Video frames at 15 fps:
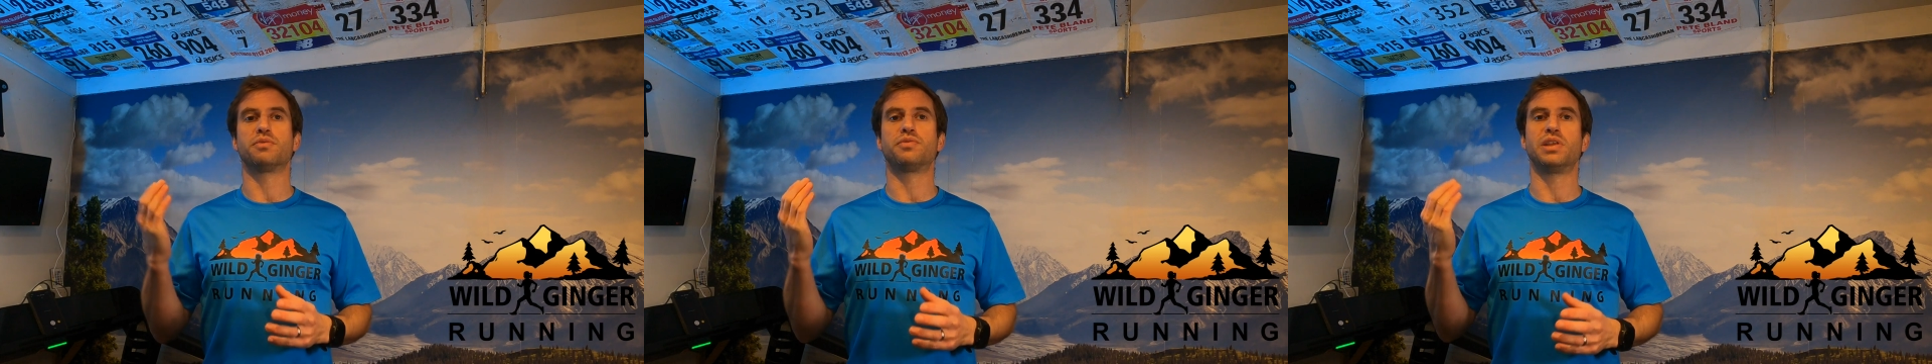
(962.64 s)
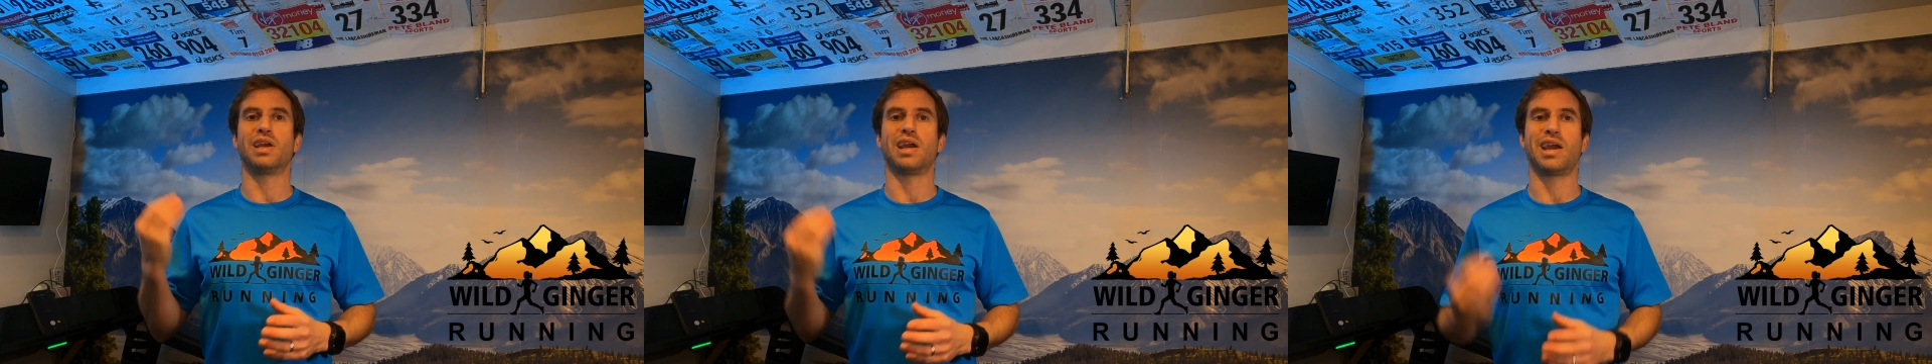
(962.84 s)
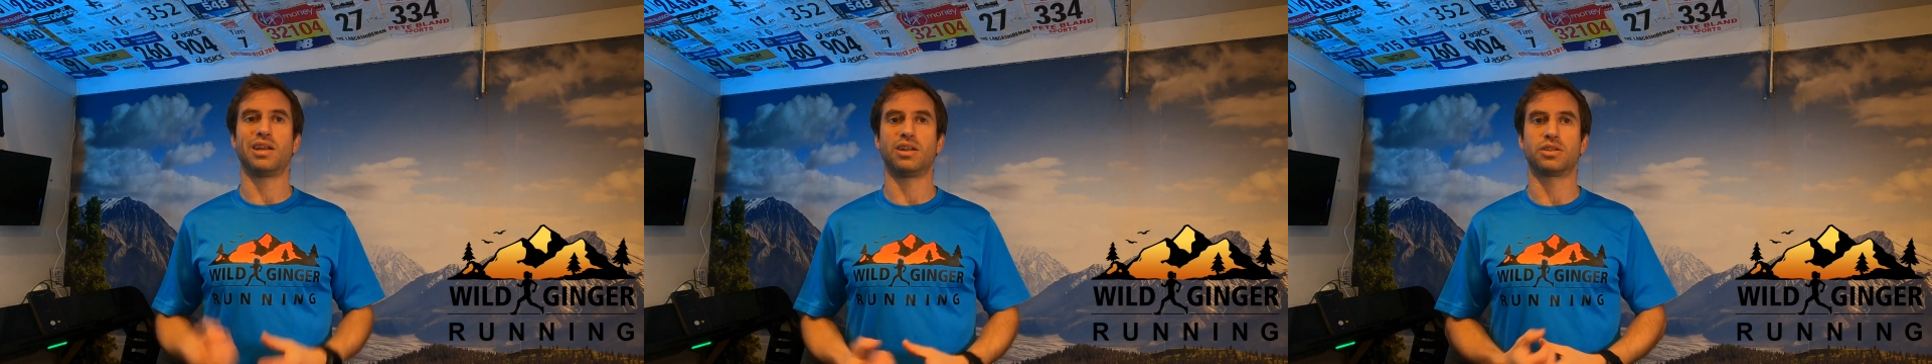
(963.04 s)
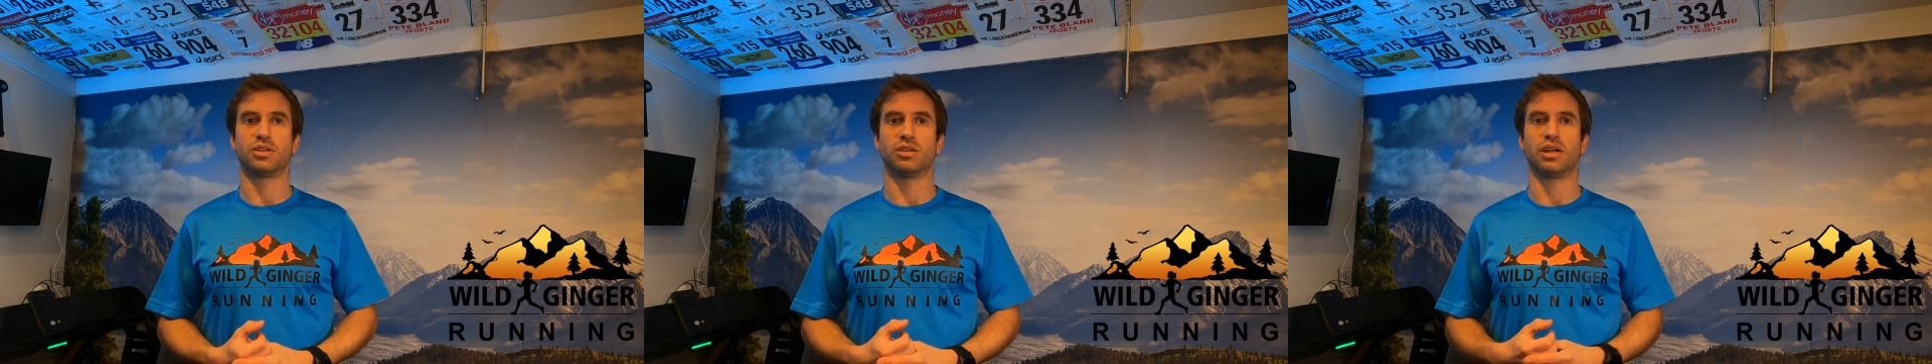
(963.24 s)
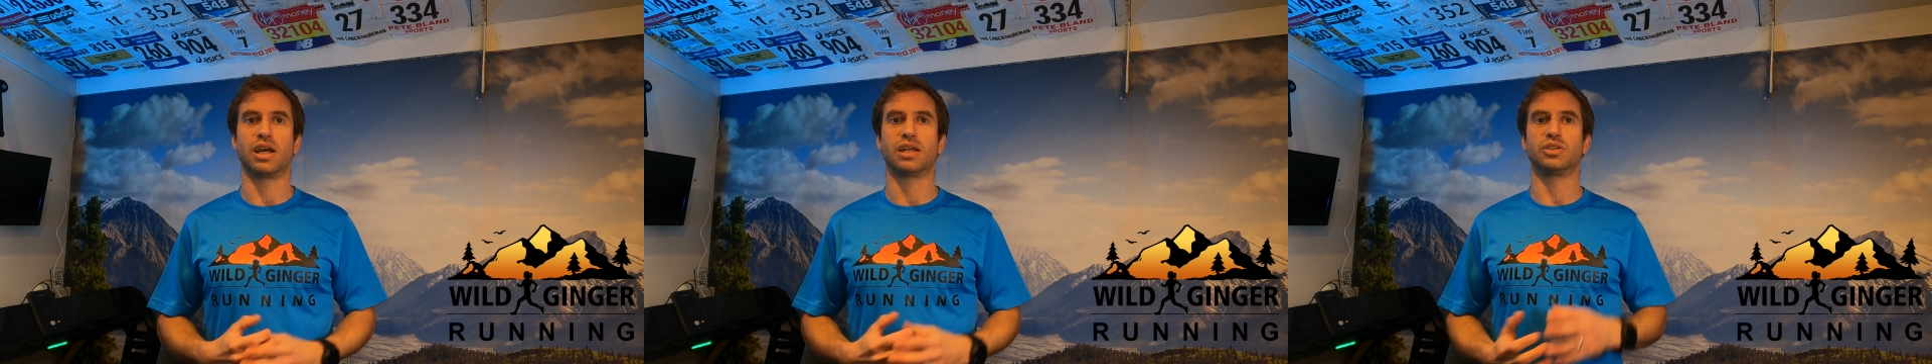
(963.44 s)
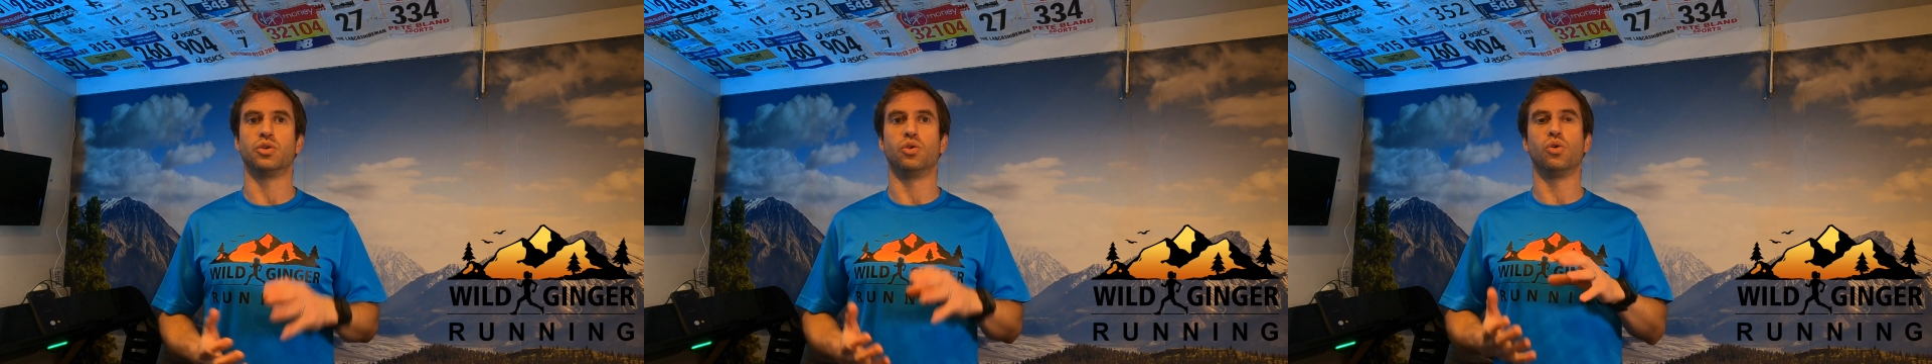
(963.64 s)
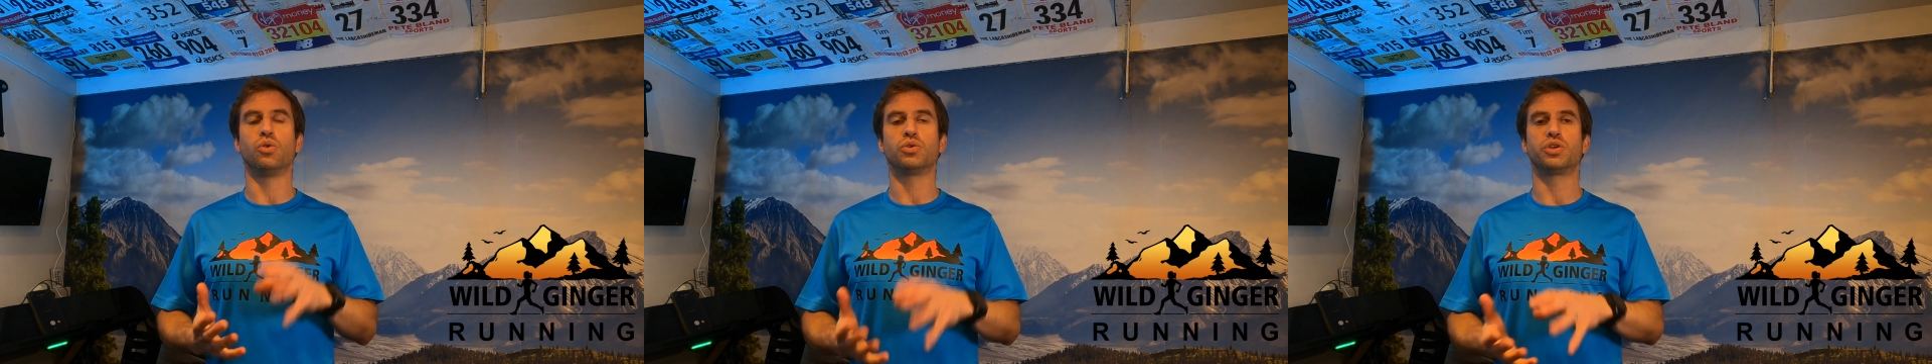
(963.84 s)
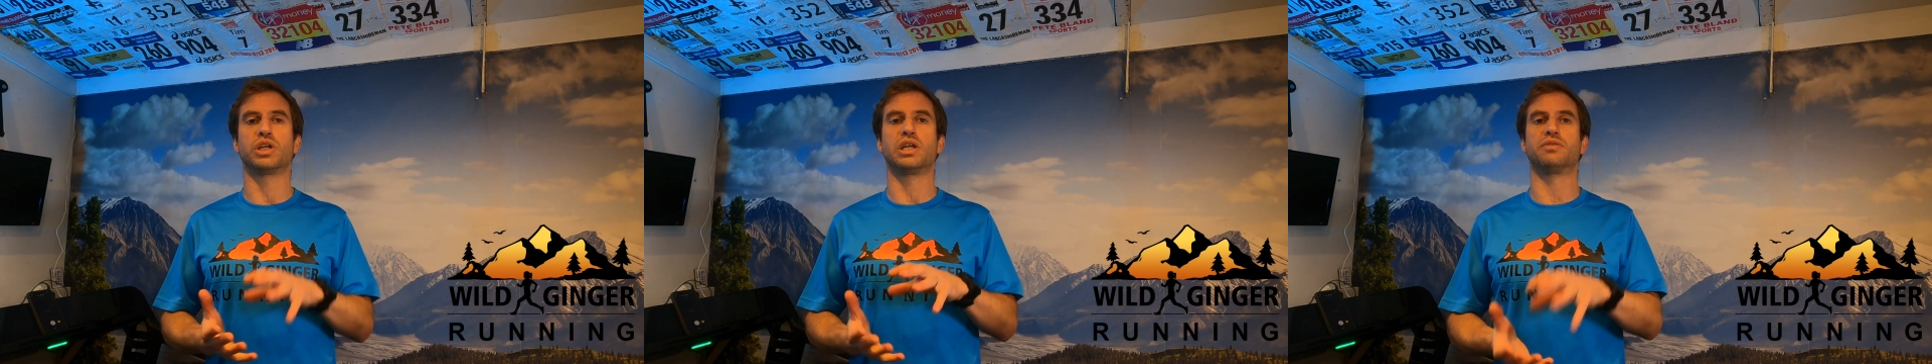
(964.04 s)
for the Enertor, as it
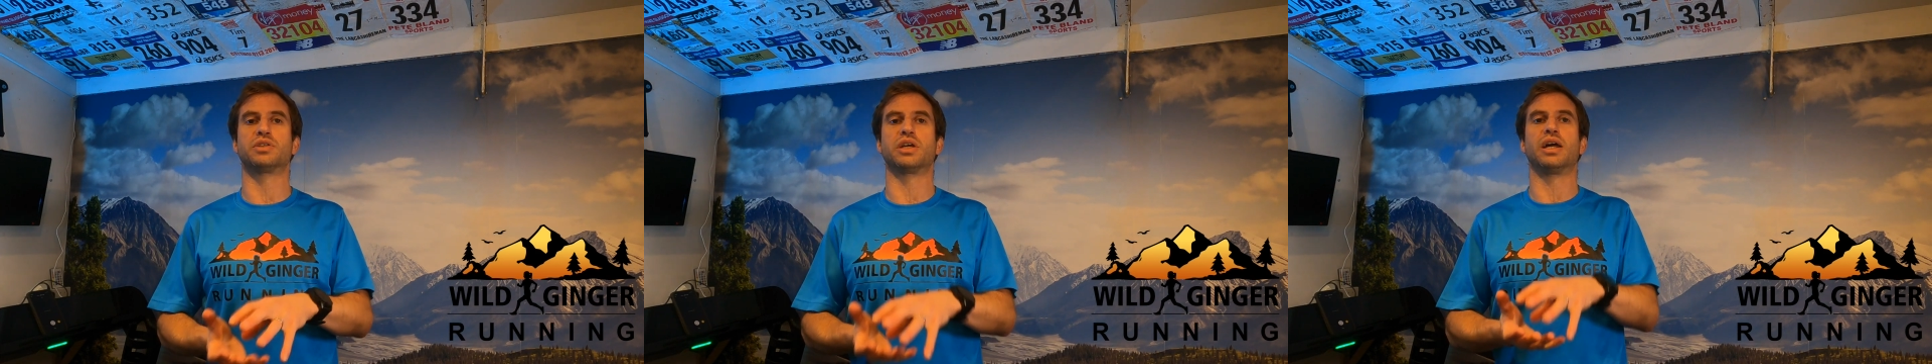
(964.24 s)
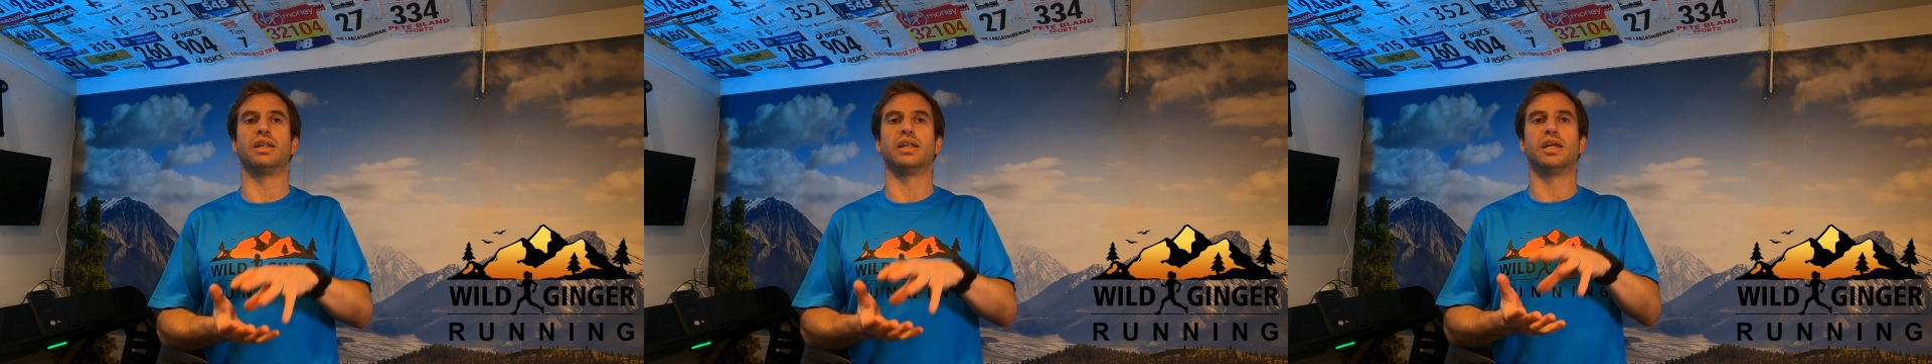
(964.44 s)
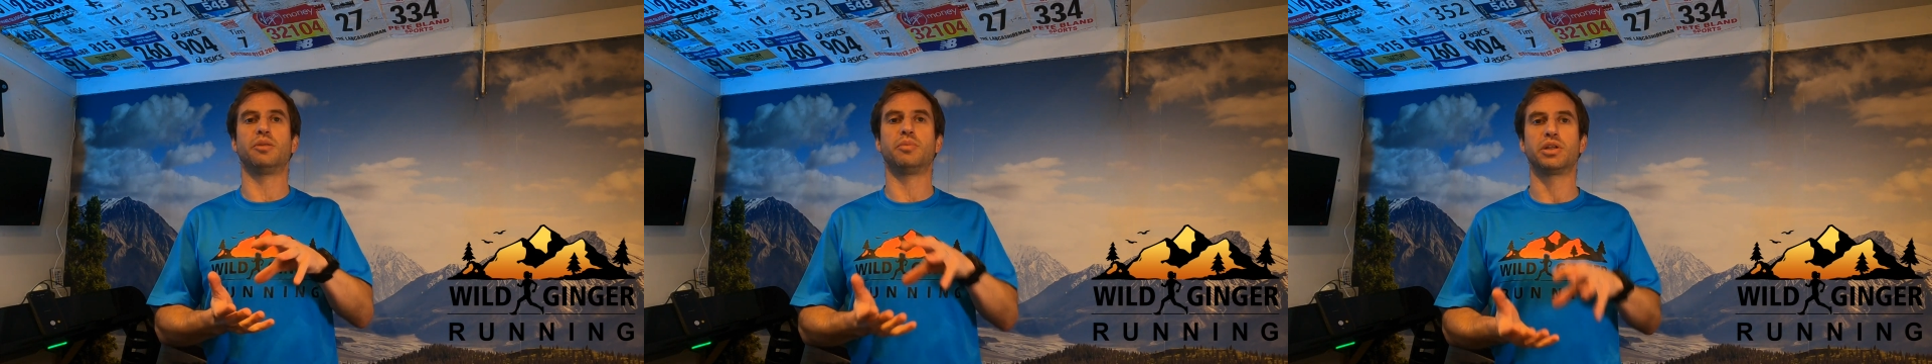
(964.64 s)
also gives that little